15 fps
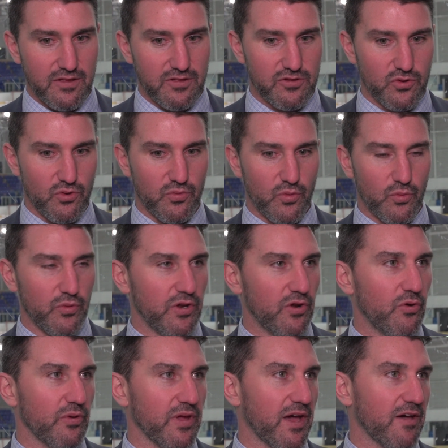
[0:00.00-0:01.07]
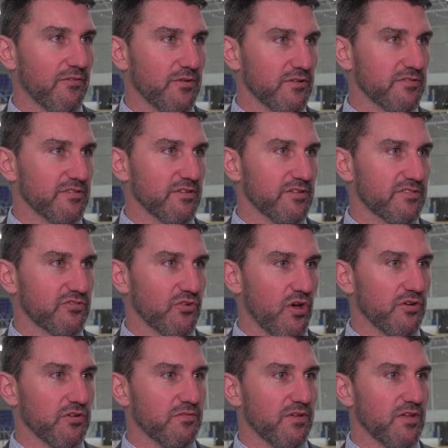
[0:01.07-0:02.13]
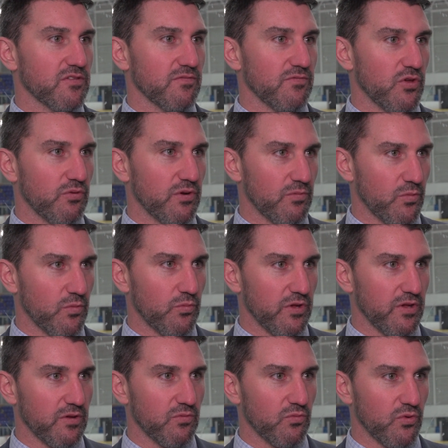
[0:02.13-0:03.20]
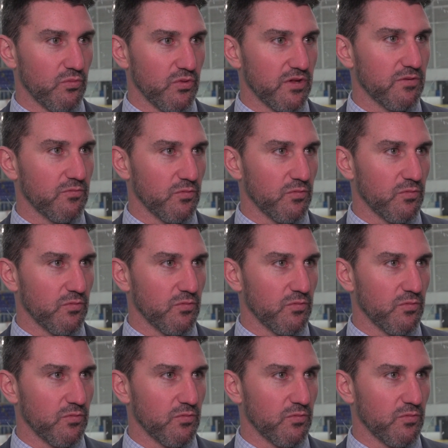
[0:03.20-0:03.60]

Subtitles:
showed what we know we have here is a strong defensive unit. When we